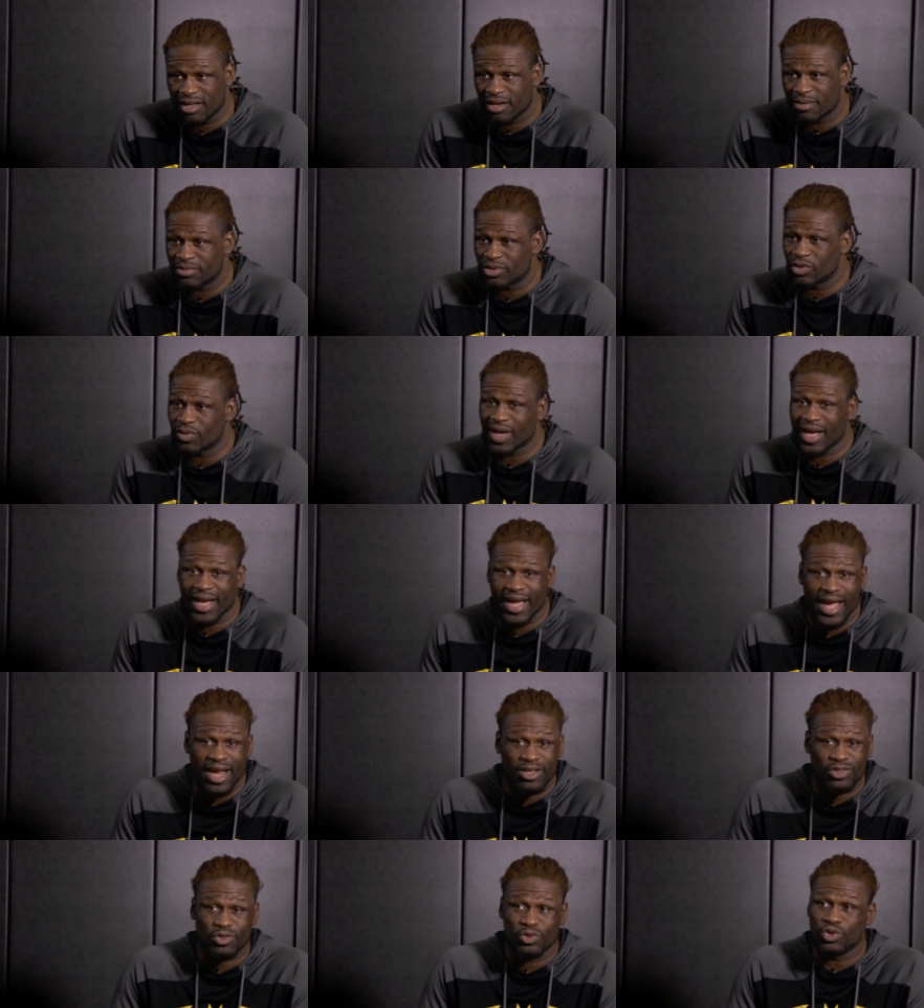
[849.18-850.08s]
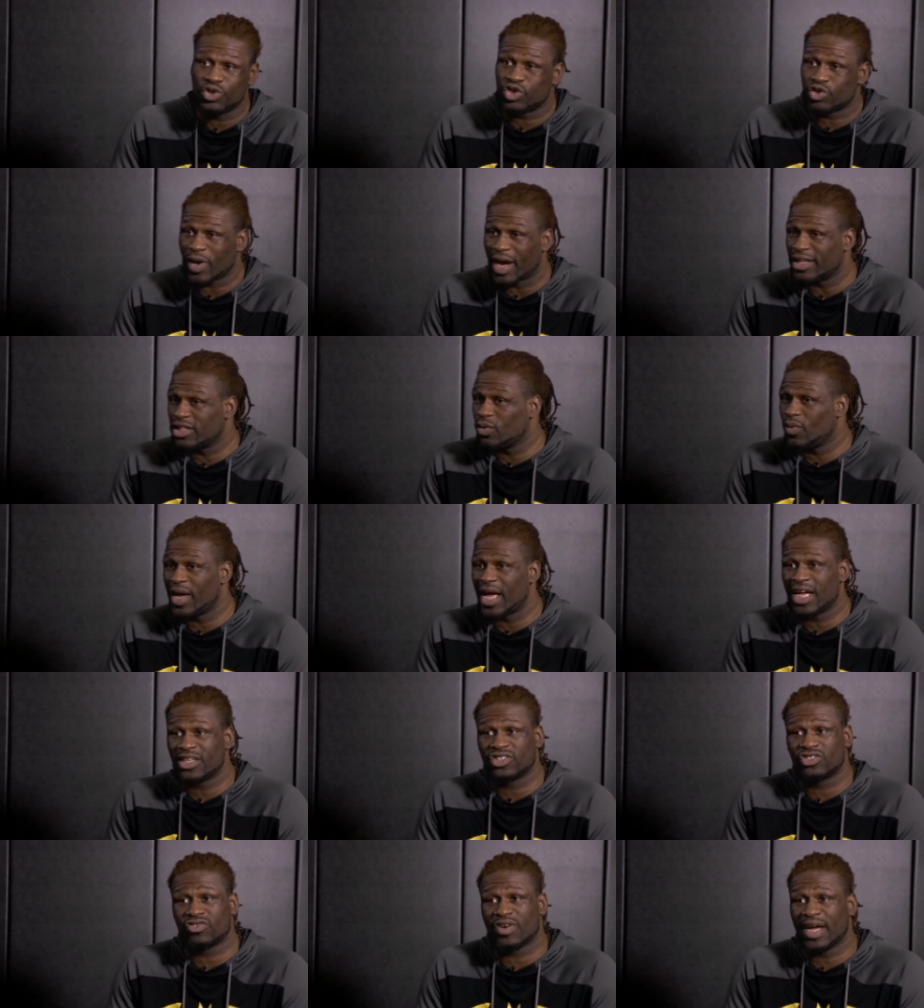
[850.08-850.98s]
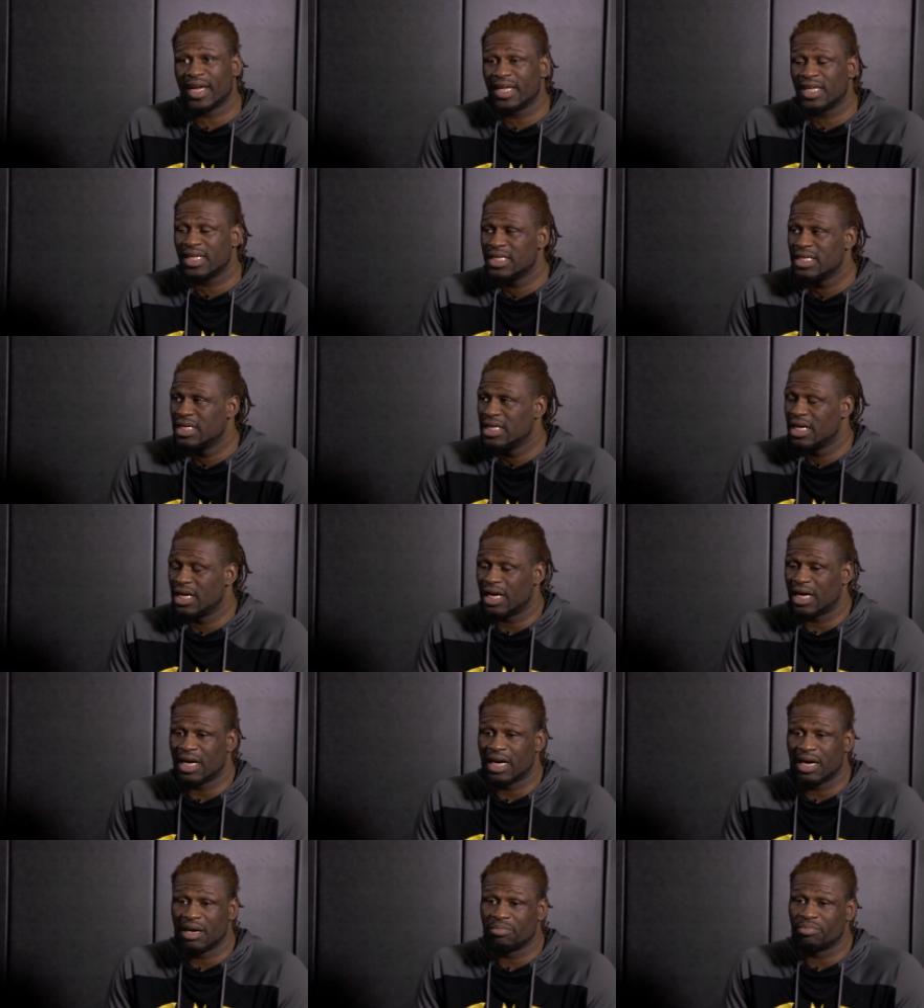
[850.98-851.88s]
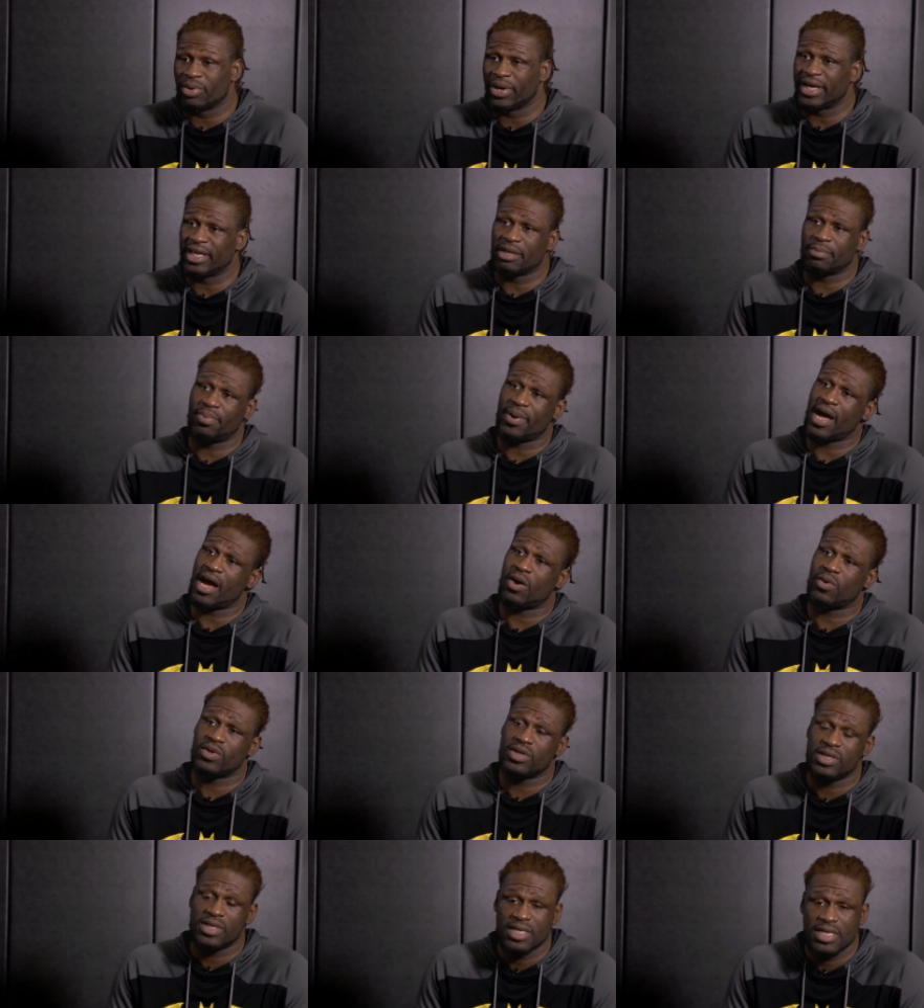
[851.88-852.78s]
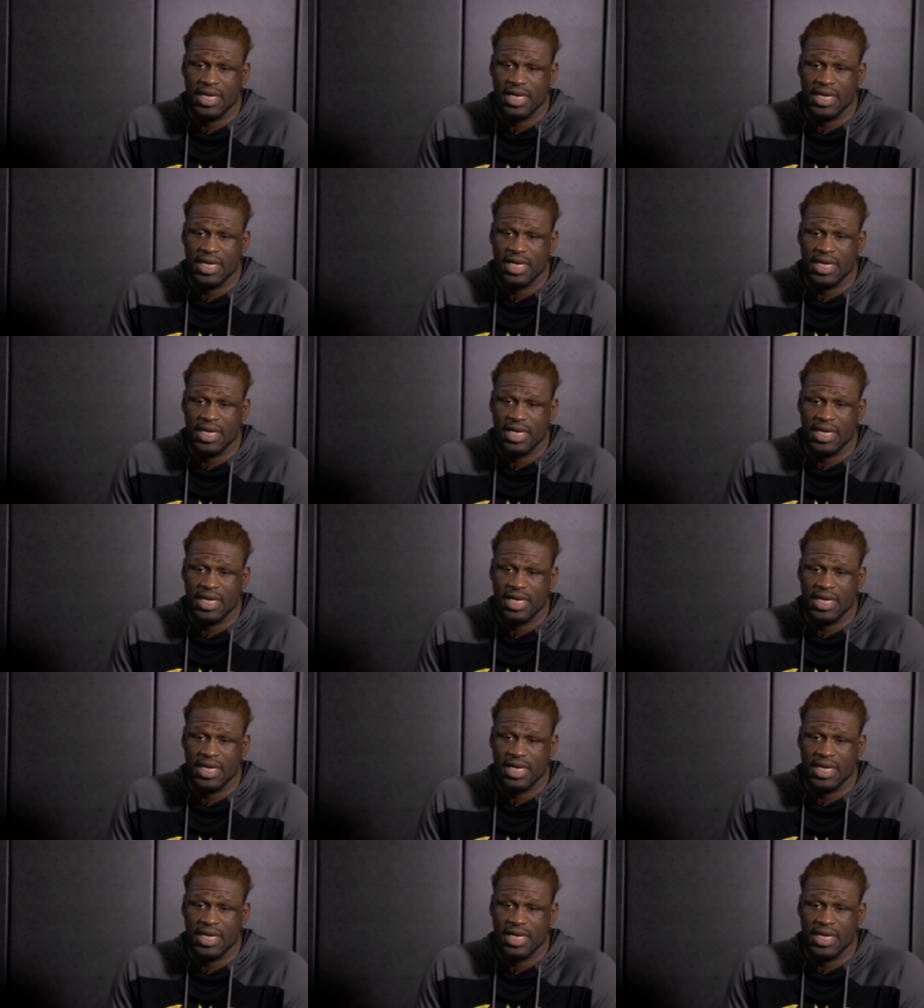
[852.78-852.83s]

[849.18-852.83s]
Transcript: up, do what I gotta do, strike the way I strike, bring the power,